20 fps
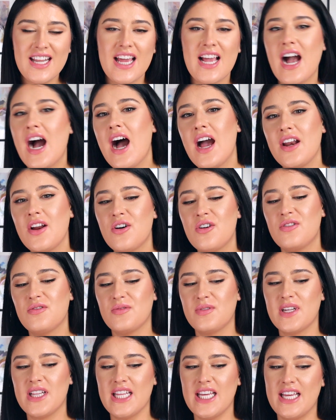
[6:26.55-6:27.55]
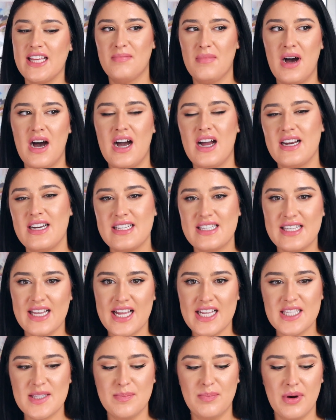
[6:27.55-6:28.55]
Like, I don't really mind
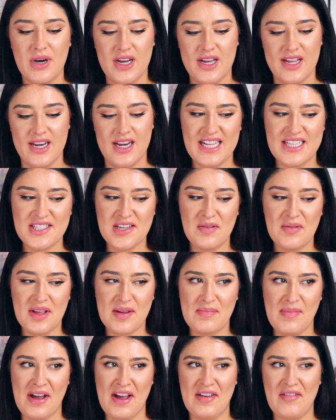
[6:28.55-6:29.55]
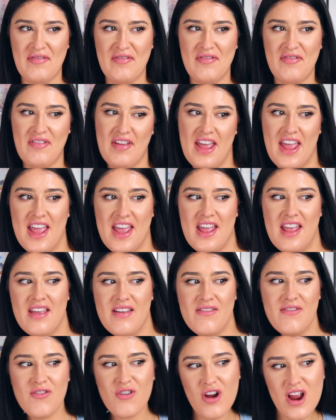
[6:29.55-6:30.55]
scents, but it's not like my
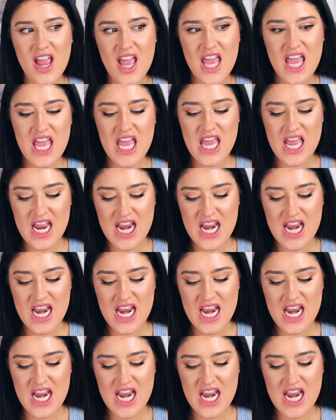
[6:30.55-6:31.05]
favorite.